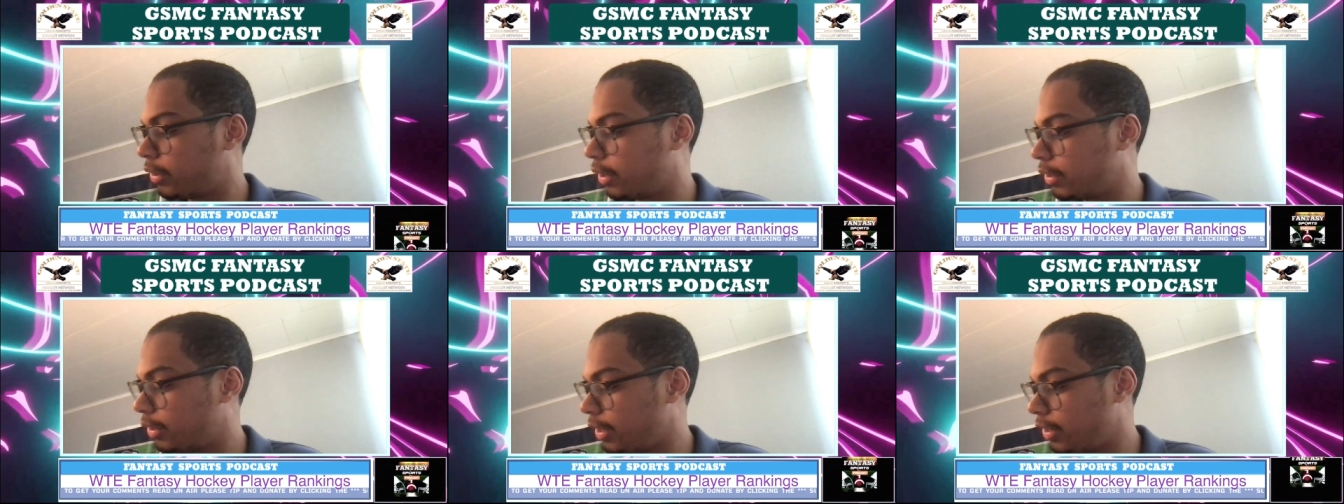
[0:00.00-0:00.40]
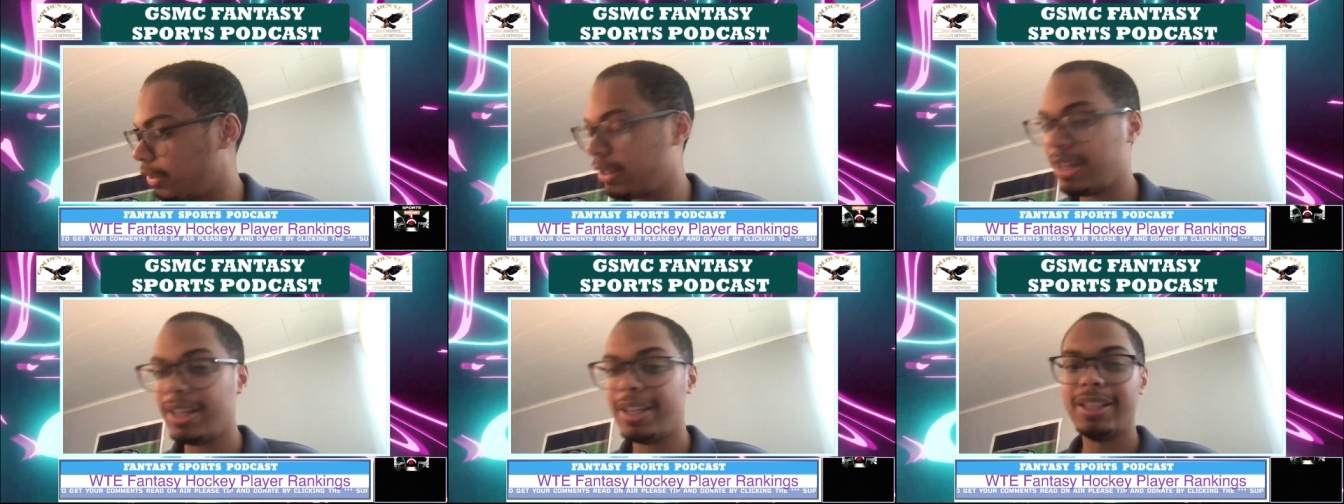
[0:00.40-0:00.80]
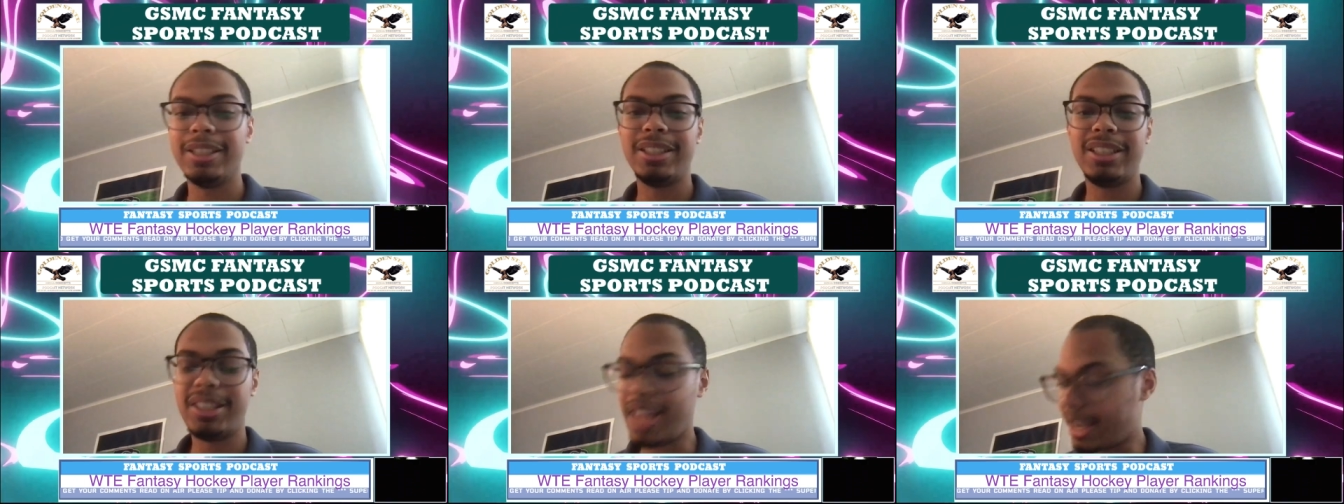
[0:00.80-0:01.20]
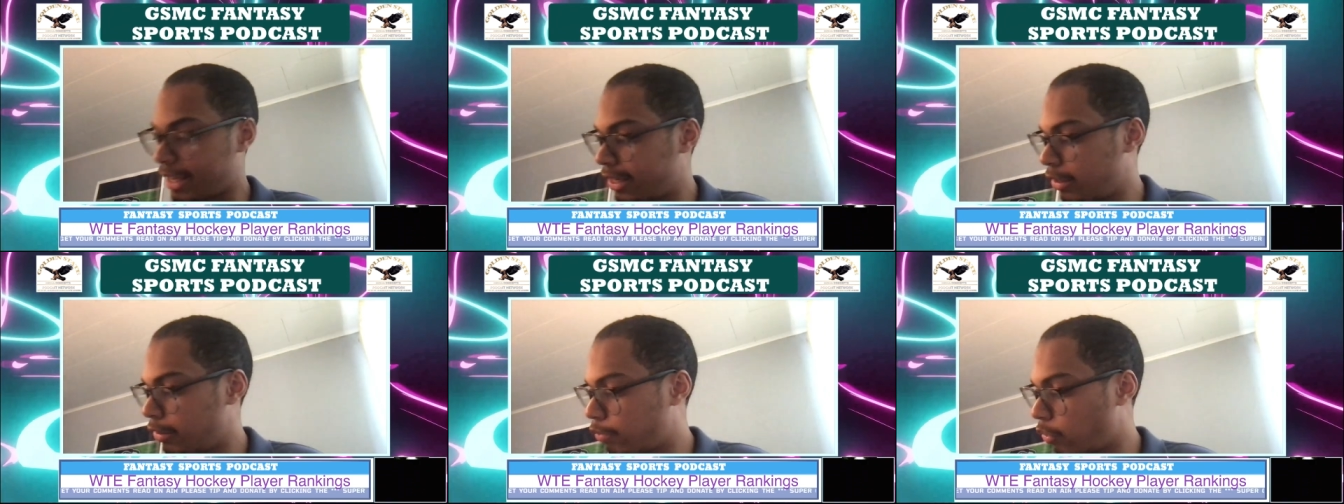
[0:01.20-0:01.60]
this season,
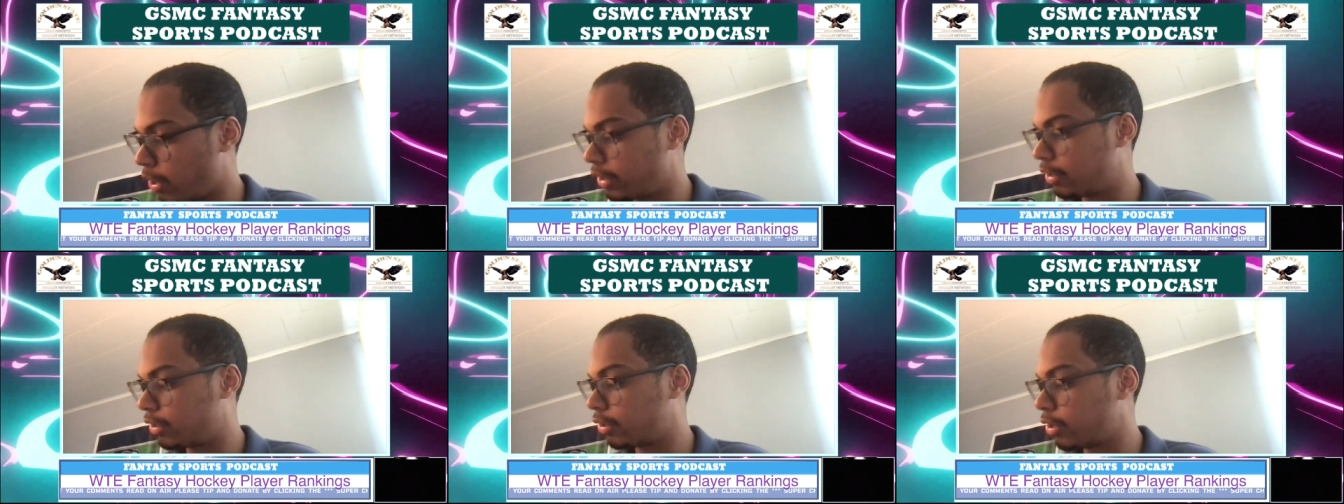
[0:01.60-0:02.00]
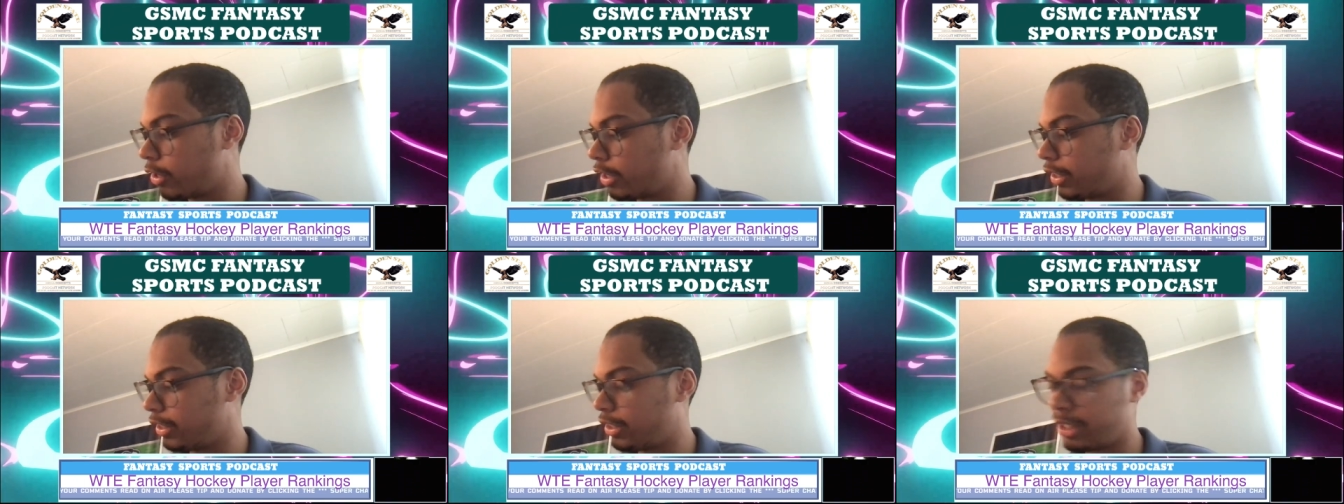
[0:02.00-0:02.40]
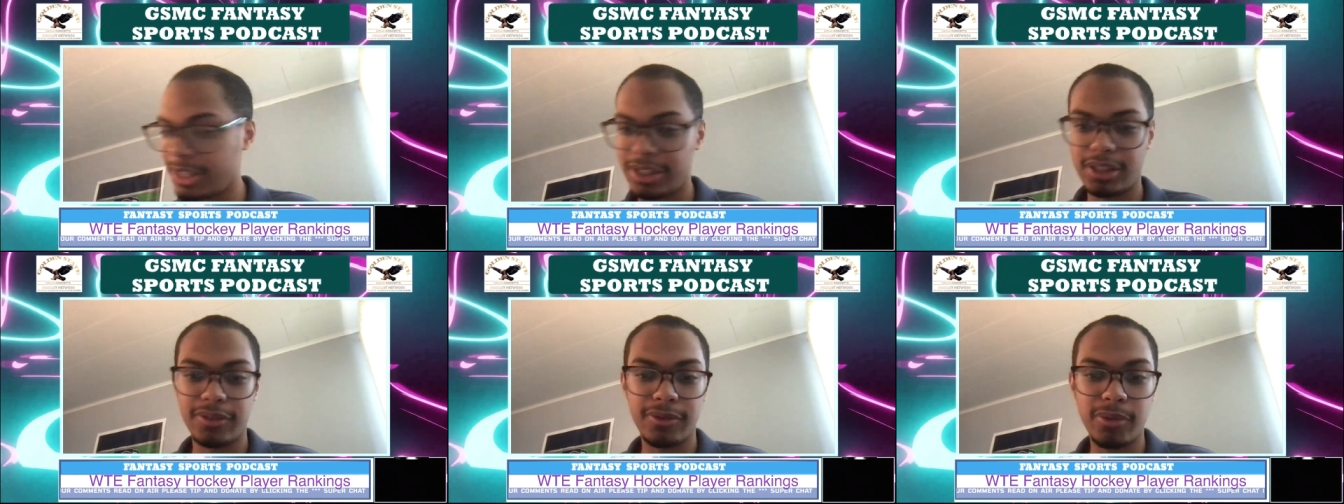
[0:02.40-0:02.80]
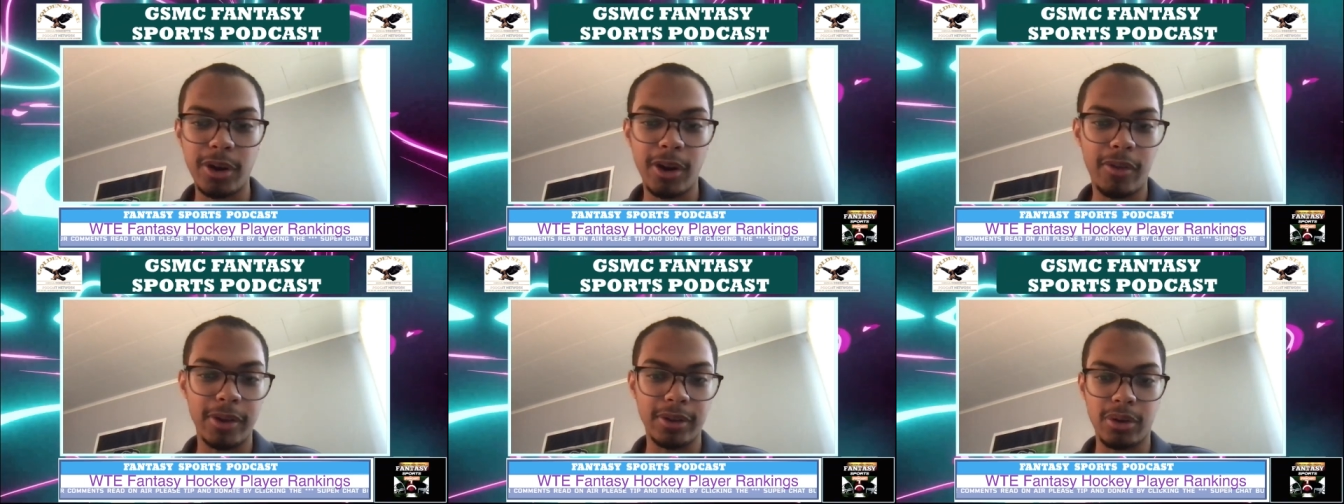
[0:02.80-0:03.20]
second in points, third in assists,
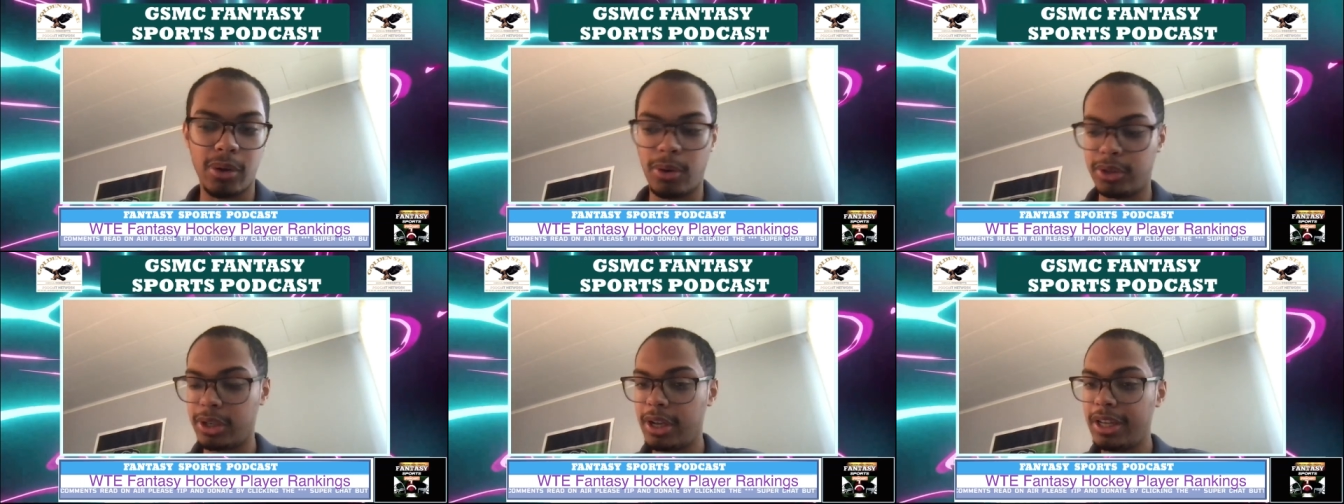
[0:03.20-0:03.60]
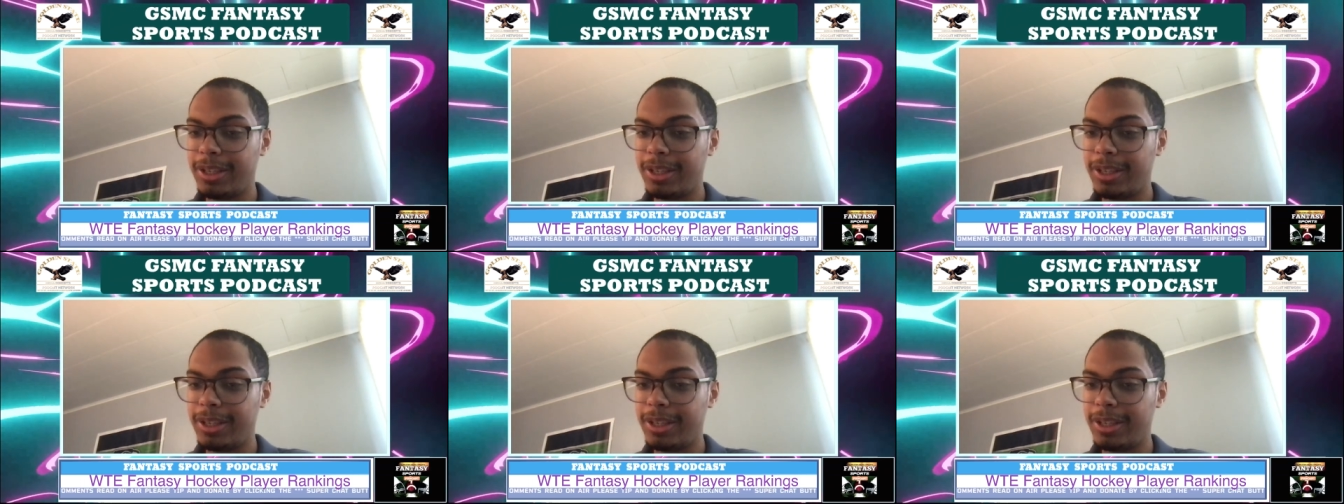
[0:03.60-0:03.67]
fourth in goals.